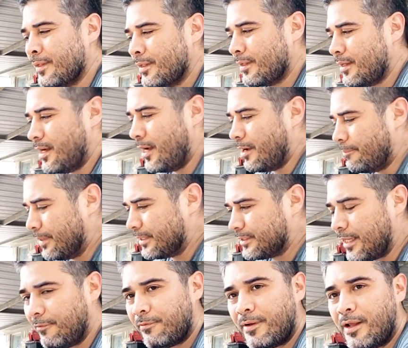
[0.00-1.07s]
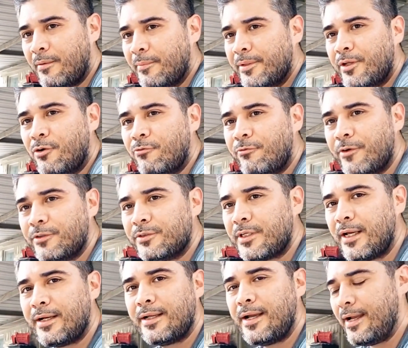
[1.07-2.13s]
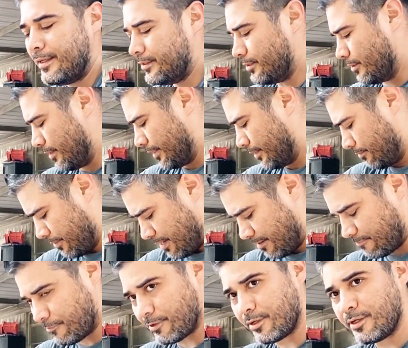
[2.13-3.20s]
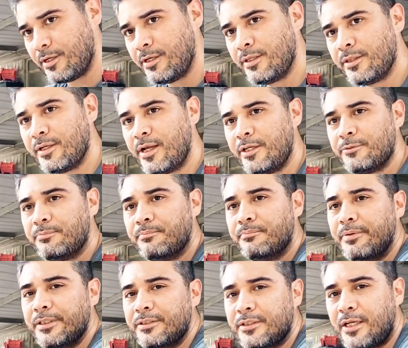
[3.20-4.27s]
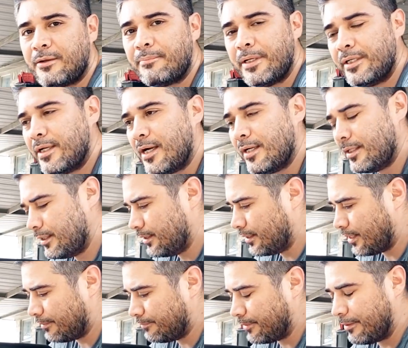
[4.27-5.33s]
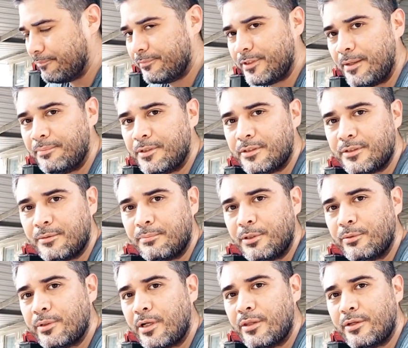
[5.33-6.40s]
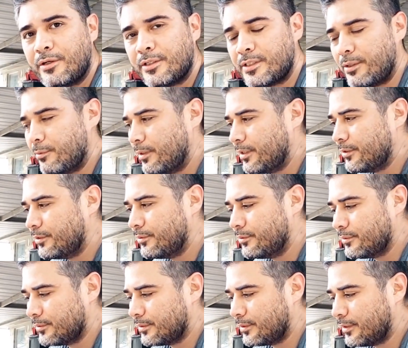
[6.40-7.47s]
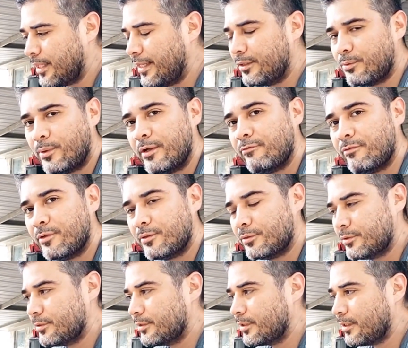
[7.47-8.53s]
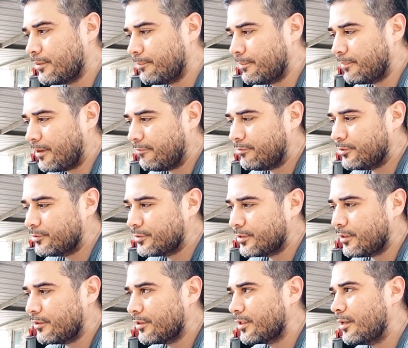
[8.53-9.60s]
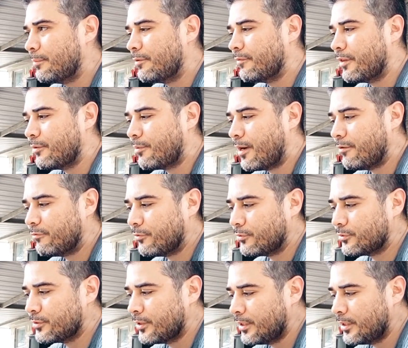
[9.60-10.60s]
But aside from that, I'm a no frills kind of guy. You know, I don't have the nice buttstock by Donnie. I'm tempted to put one on there because I really do like the way it feels. I've used it on a couple of other rifles.